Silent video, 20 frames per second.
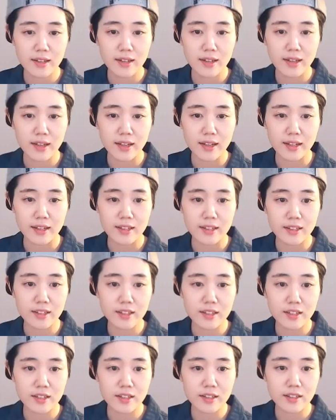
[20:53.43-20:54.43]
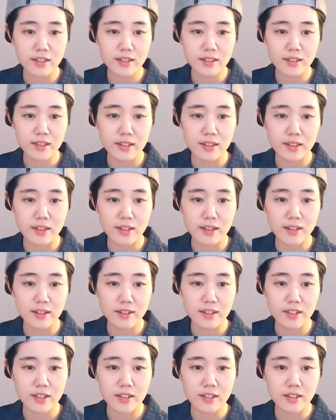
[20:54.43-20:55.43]
and cut.
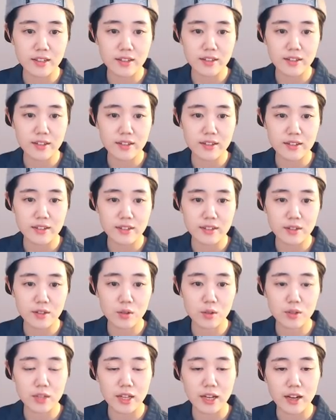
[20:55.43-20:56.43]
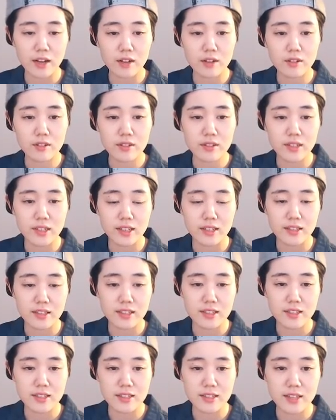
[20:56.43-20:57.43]
Atari here, go down. Yeah,
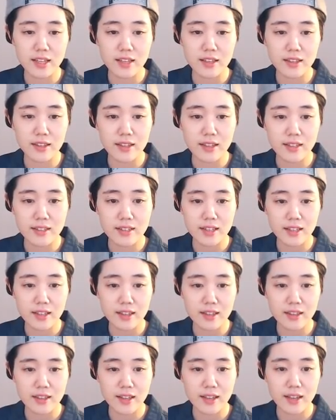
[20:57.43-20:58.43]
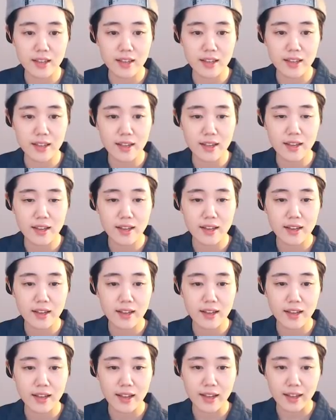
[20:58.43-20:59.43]
this is sente sente
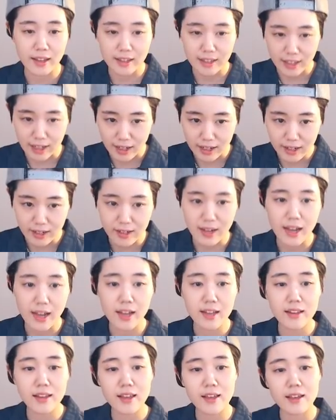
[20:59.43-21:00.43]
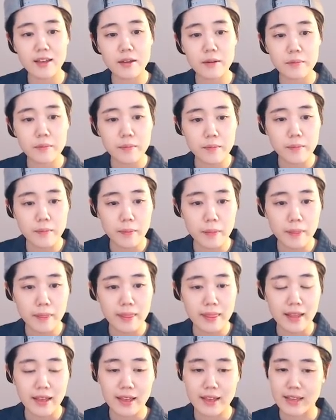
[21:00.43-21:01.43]
and karahane.
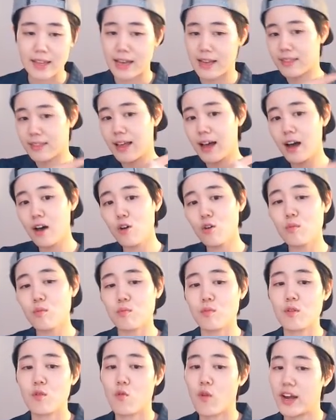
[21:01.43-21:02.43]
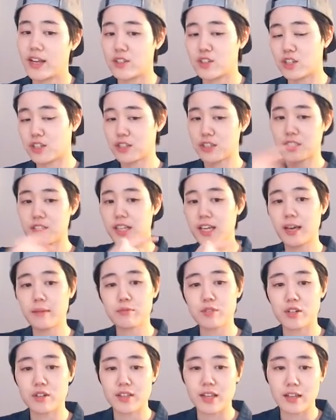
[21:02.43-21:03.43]
Yeah, now I just
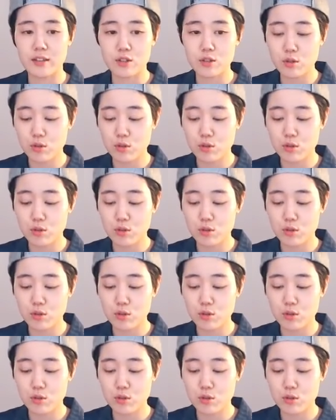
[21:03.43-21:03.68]
captured that two